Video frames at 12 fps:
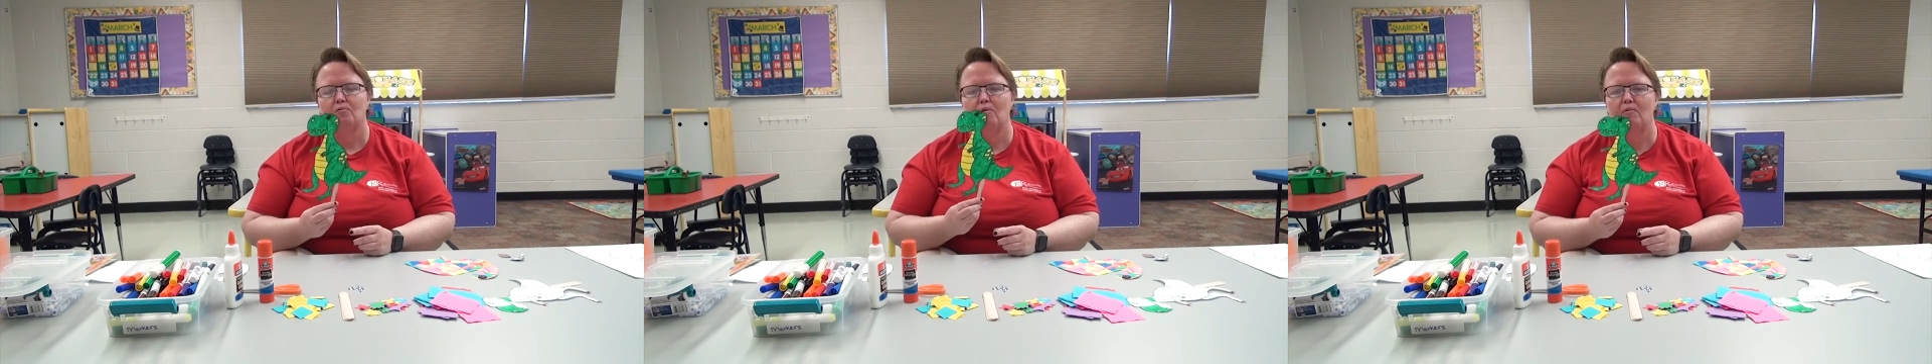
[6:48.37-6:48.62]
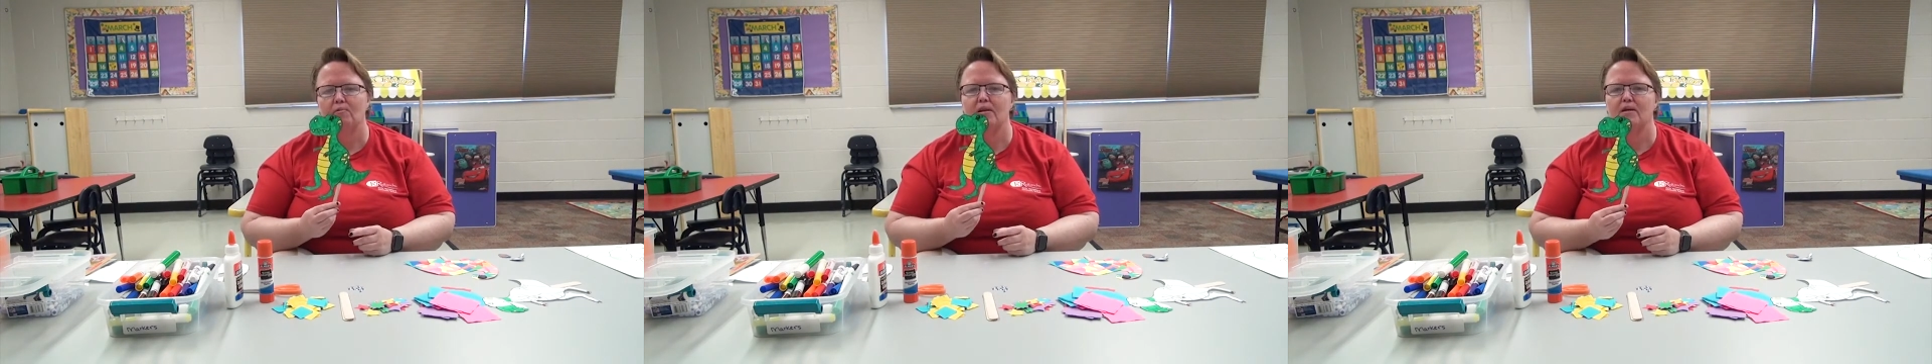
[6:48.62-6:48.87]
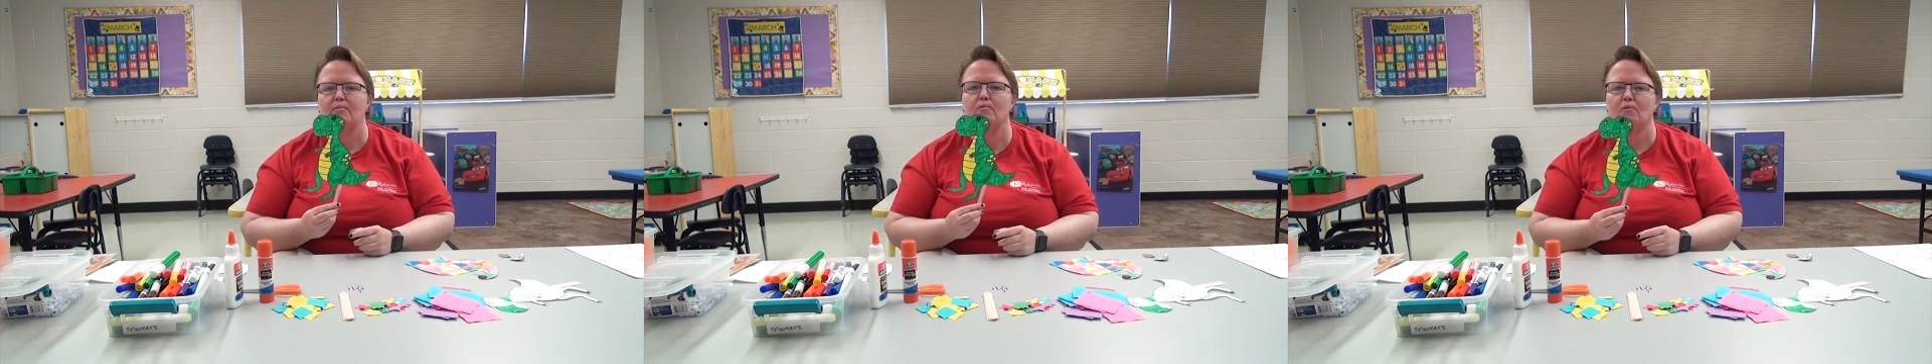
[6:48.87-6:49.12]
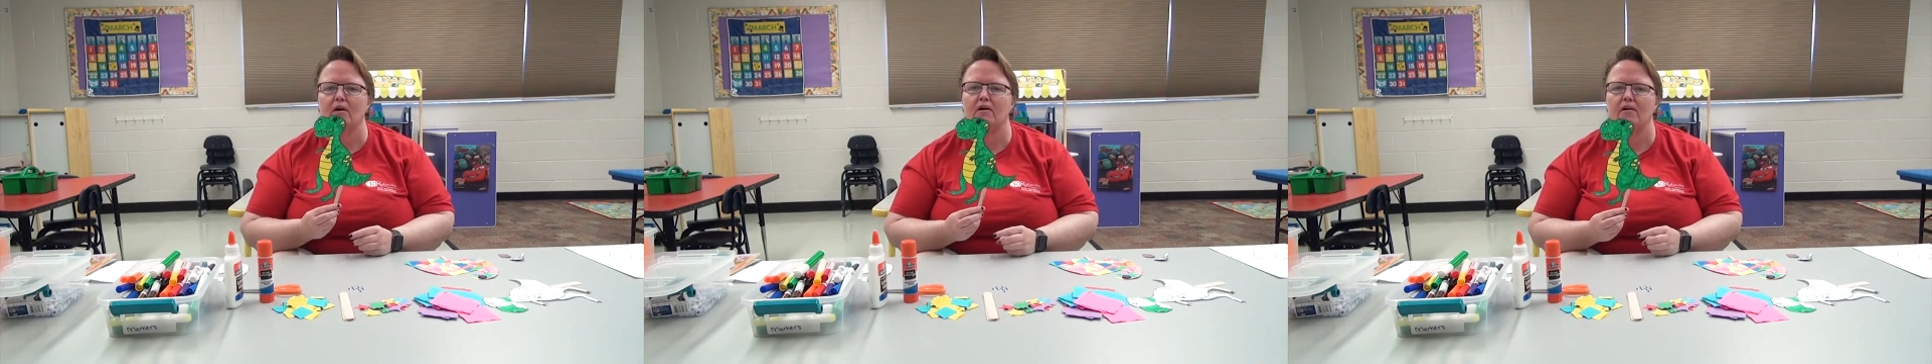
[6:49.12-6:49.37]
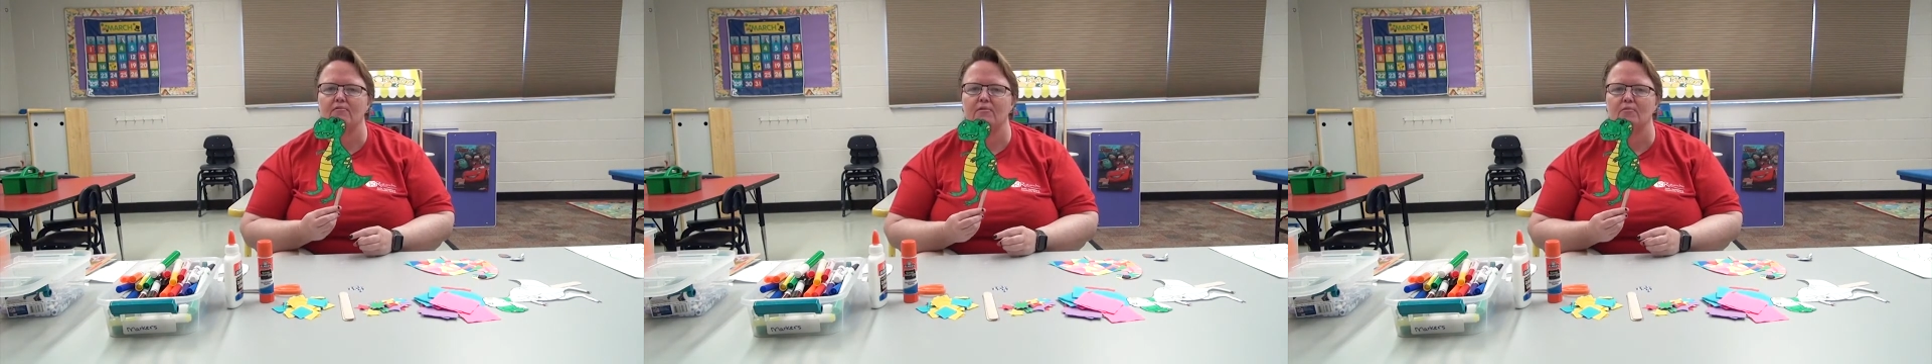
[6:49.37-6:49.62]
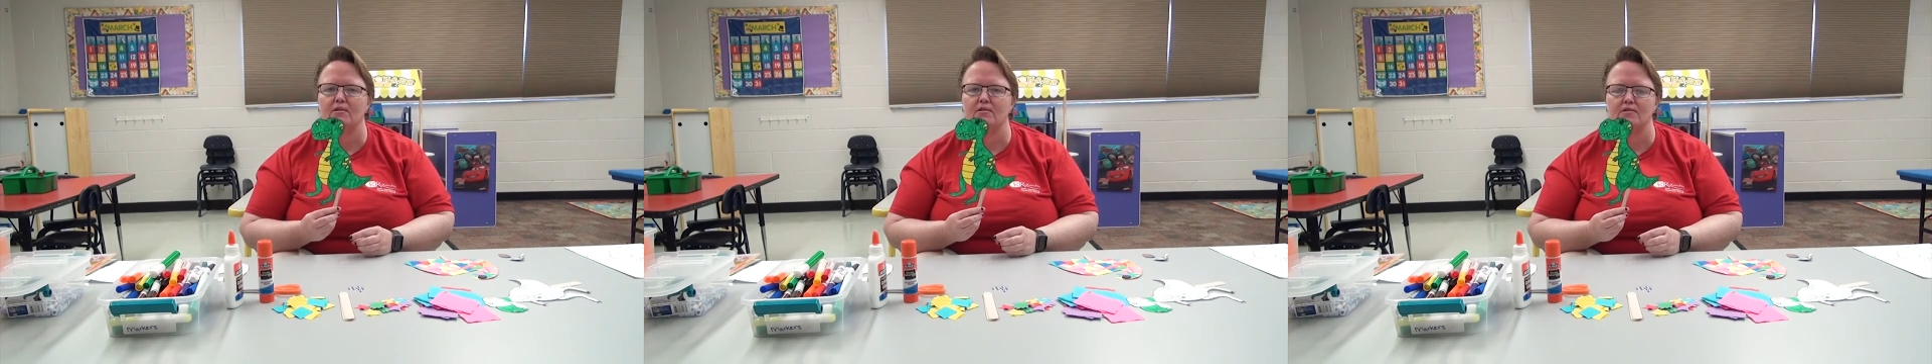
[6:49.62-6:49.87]
what would he be wearing if
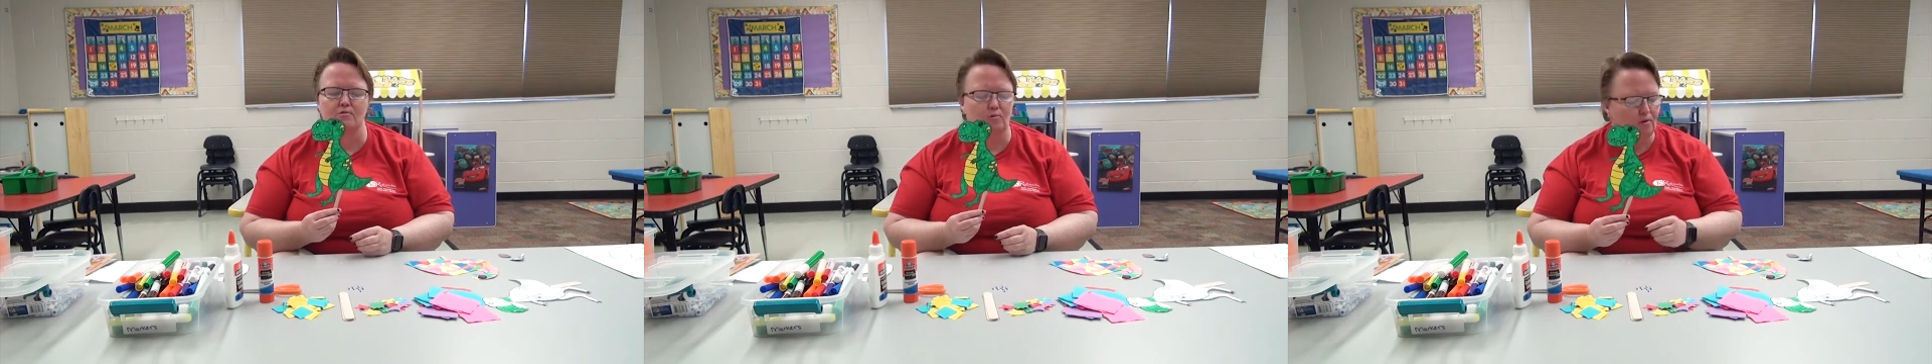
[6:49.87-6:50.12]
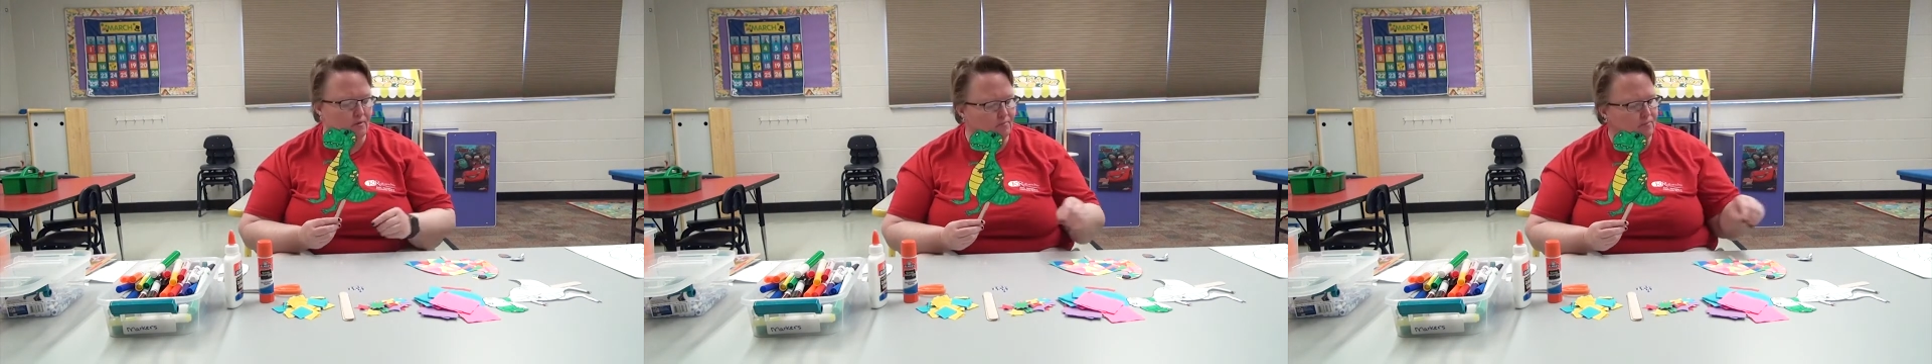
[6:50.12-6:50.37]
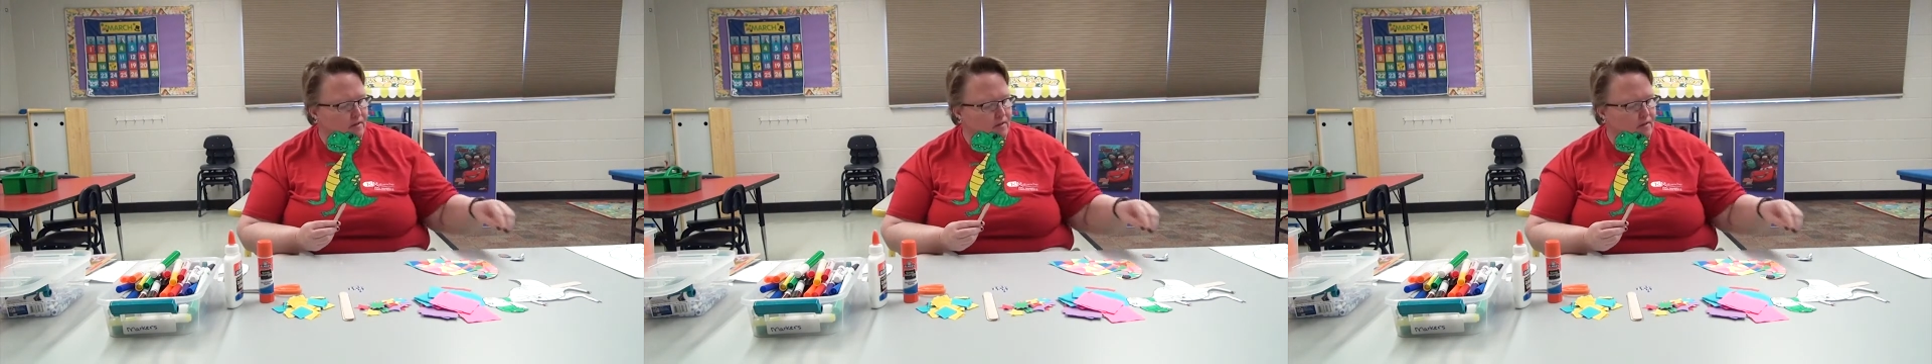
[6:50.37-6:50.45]
he went to school?